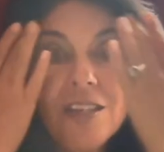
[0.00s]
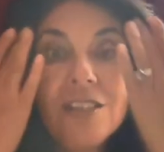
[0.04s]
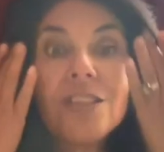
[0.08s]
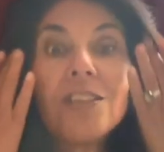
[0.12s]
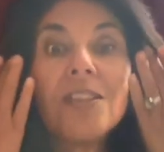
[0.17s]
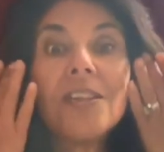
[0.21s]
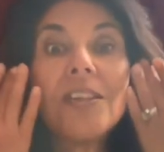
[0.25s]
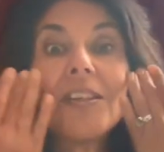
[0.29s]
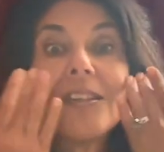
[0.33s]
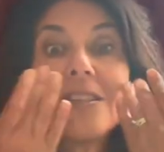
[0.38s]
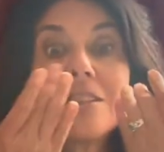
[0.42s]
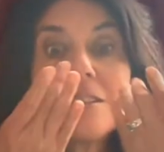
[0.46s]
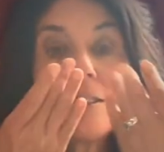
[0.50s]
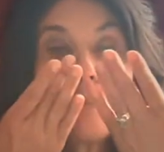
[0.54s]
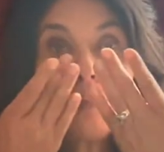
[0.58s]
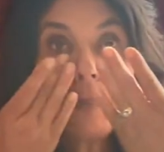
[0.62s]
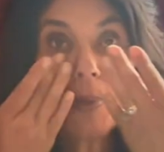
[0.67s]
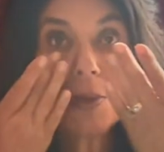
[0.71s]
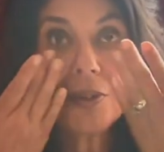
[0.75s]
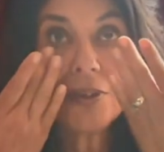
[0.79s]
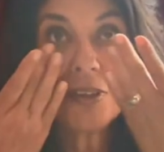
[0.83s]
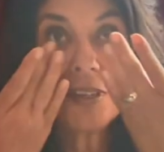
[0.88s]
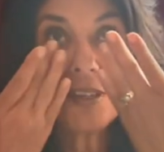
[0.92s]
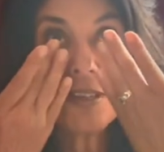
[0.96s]
to
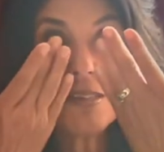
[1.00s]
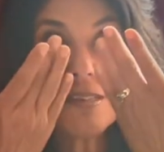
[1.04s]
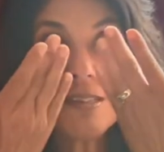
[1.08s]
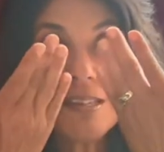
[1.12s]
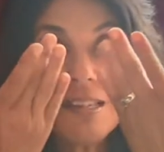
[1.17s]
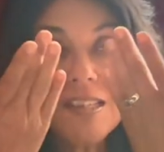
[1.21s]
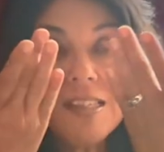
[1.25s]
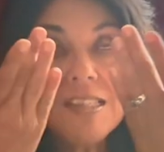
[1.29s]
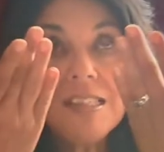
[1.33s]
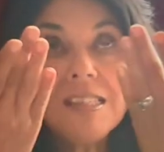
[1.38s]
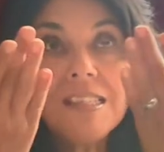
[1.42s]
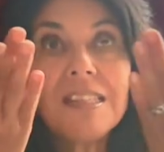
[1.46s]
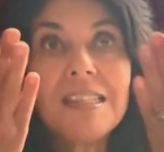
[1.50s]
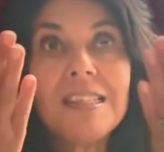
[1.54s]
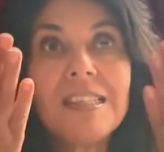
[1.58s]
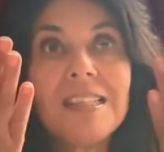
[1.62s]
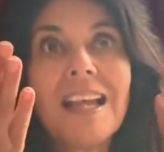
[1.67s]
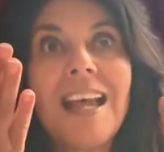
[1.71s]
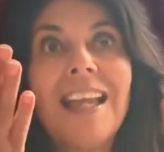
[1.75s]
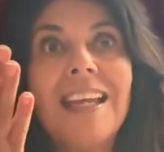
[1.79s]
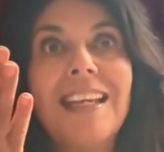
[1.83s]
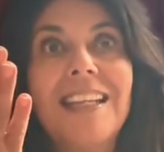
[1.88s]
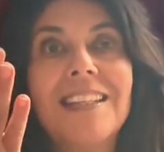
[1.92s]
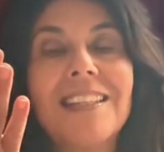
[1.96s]
experience
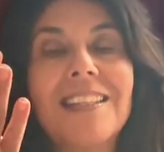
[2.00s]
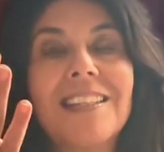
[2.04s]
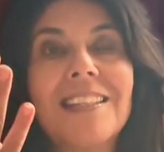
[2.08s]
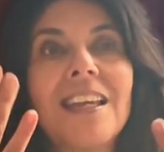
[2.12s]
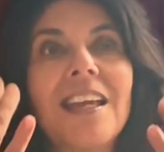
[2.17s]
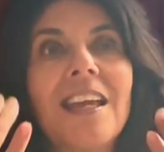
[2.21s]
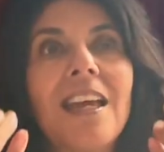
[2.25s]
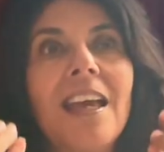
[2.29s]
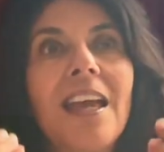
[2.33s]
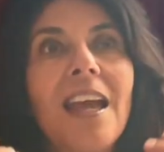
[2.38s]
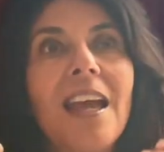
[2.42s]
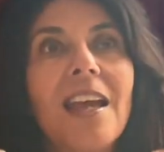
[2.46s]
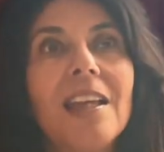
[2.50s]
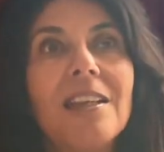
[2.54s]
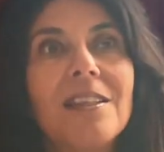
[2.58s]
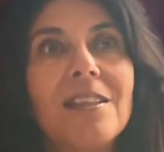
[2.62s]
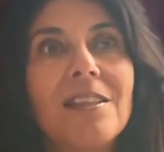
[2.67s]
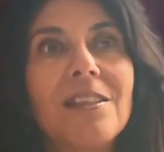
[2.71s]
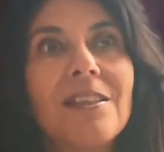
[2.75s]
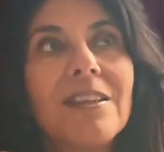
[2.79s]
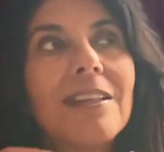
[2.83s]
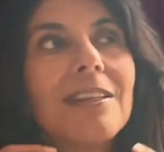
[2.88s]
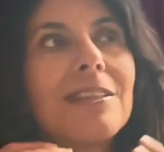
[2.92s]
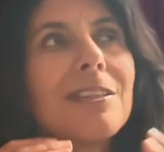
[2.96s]
sight, and
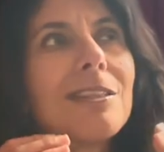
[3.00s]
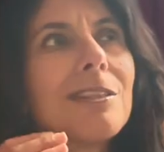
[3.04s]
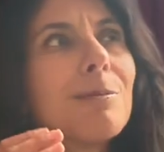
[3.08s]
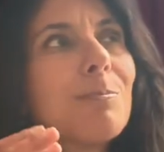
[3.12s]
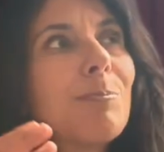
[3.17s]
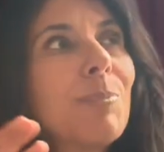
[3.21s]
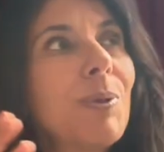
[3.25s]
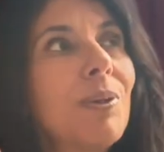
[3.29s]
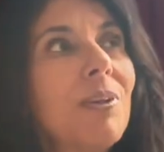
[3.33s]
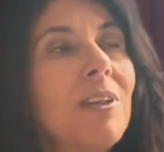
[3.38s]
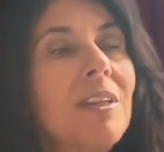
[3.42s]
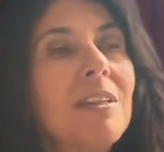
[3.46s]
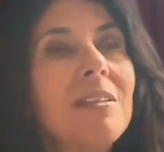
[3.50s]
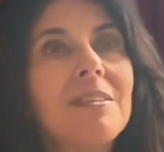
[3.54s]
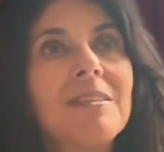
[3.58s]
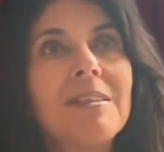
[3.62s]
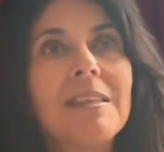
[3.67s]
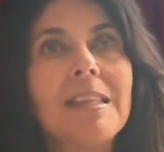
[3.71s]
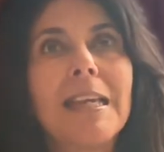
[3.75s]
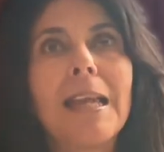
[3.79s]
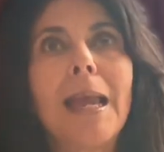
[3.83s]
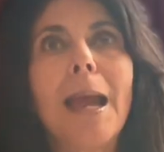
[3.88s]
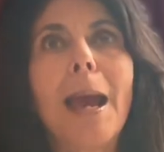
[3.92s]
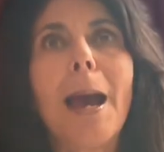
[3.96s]
to experience
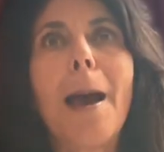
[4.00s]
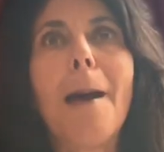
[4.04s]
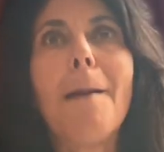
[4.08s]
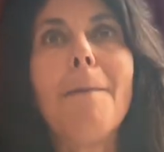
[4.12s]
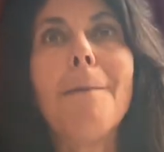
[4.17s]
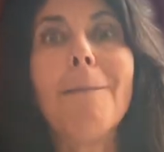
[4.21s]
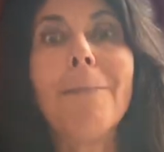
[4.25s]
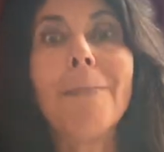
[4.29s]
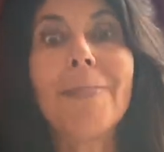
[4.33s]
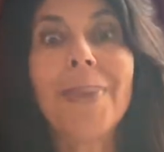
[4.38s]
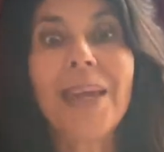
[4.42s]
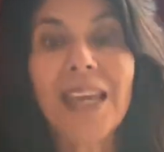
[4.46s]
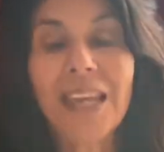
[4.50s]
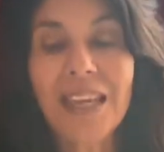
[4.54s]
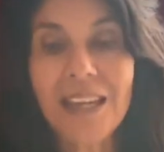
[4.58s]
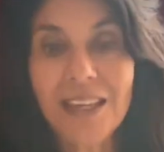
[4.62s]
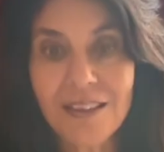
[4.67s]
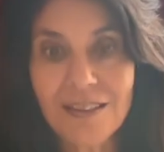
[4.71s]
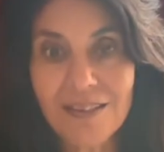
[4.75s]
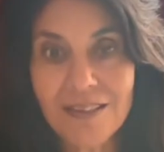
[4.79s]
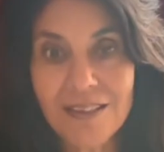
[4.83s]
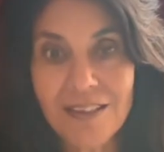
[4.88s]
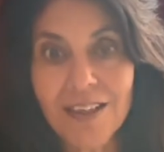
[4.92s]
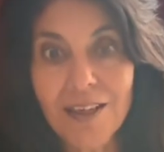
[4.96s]
the
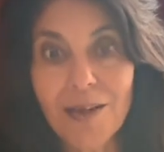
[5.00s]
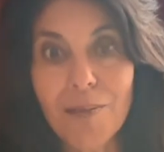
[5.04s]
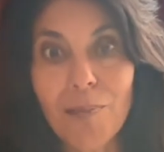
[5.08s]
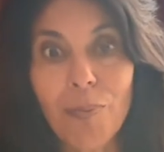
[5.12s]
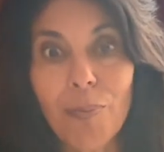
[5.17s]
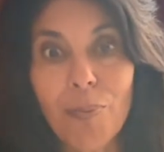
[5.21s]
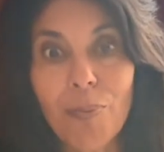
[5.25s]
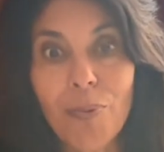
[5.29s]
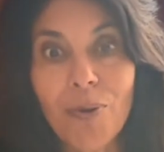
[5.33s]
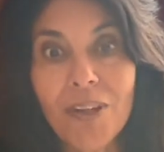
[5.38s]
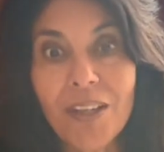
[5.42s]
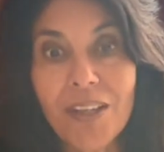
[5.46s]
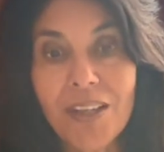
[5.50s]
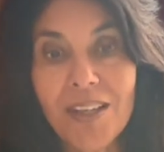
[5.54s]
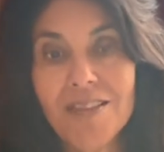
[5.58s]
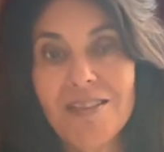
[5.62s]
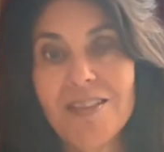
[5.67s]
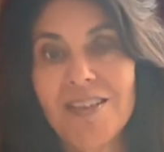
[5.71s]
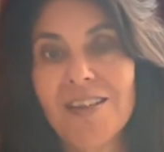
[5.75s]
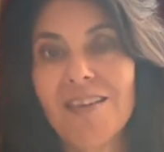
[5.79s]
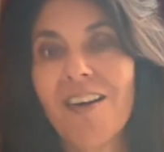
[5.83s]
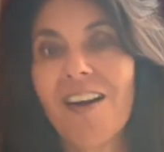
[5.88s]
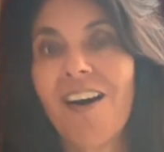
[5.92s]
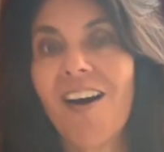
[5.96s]
amazing
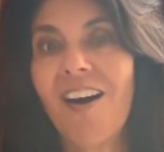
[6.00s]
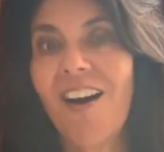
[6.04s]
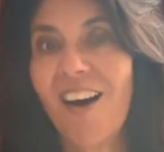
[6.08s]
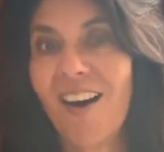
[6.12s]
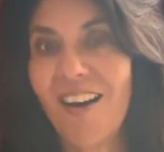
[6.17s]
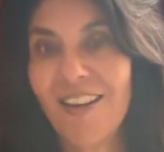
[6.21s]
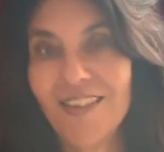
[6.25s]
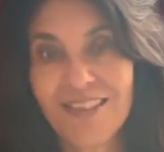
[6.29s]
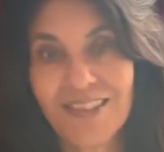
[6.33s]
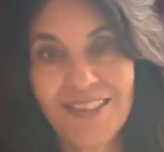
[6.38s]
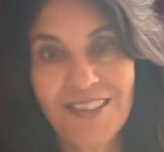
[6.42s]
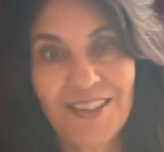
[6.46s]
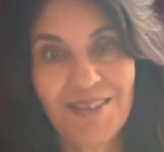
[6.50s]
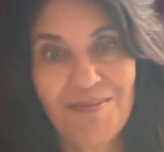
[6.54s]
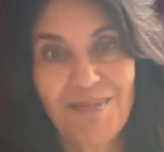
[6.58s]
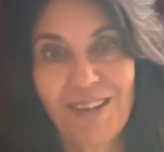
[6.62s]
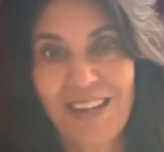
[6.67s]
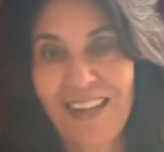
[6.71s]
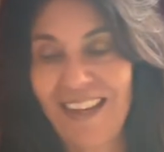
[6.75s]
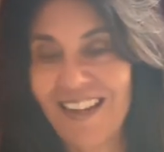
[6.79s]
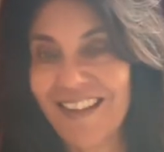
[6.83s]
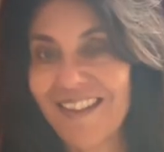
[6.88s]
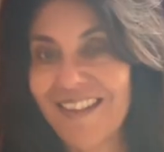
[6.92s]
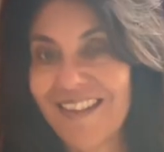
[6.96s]
brilliance and
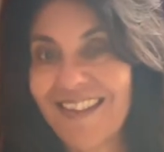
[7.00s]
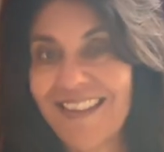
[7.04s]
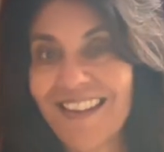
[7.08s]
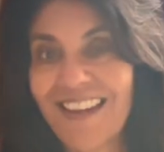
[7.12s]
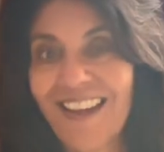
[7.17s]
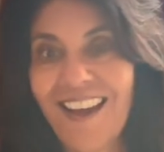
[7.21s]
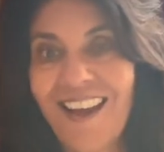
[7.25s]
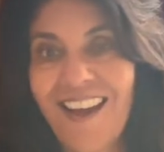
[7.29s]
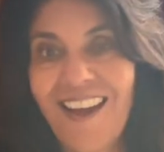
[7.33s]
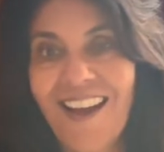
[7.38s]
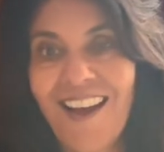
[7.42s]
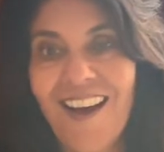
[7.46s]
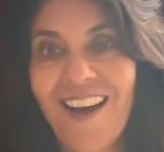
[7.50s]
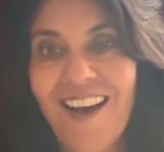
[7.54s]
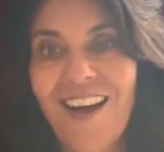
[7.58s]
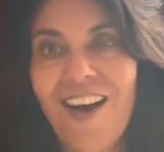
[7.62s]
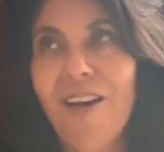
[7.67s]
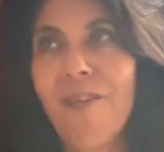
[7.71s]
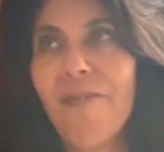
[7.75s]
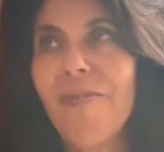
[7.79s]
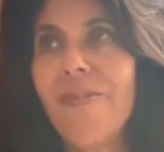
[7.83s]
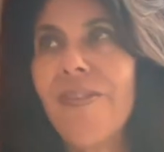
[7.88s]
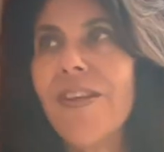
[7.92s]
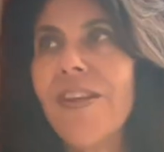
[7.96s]
awesomeness
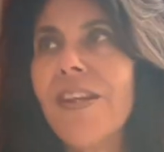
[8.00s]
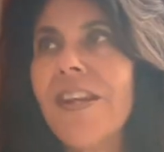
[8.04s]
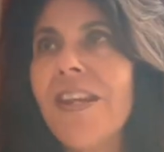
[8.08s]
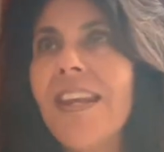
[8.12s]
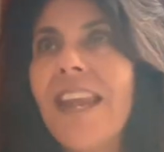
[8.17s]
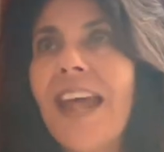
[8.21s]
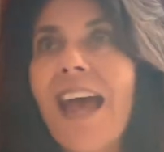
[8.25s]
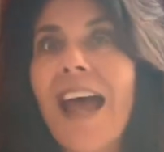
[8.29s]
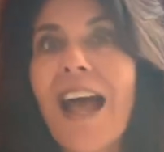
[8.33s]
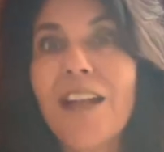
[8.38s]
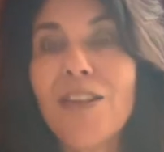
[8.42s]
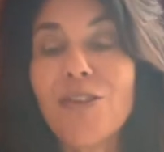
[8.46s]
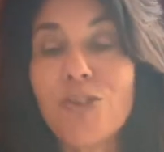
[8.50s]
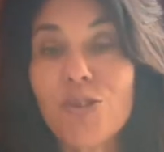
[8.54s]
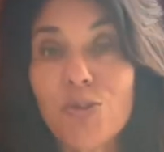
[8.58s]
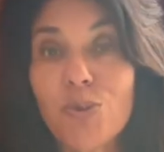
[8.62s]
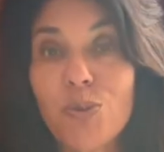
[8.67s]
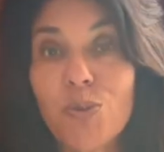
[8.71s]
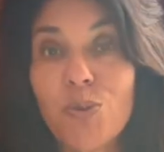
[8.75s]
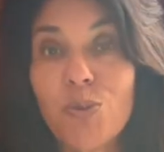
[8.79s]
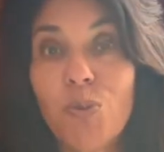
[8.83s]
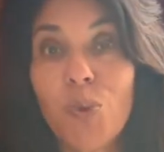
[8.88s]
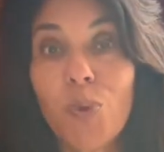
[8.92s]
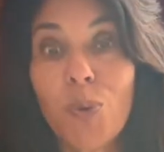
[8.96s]
of the
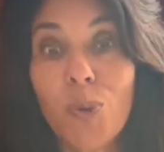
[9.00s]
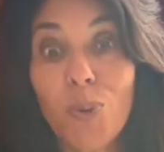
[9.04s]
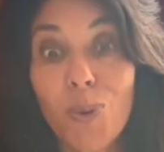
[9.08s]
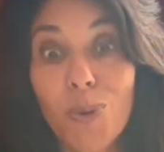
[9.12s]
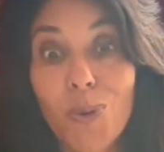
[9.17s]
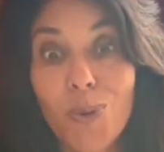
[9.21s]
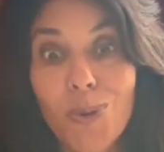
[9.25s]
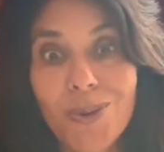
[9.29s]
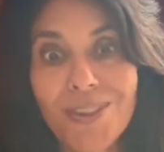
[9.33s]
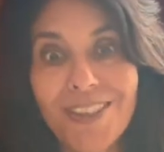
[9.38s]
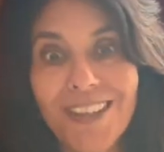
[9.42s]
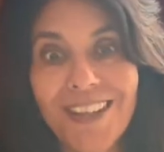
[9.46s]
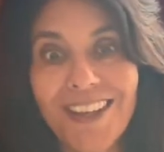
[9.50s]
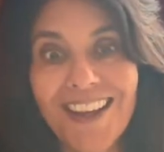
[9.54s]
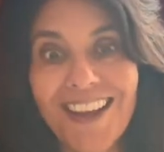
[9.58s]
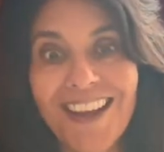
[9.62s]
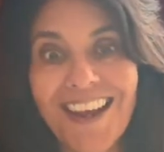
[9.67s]
natural world,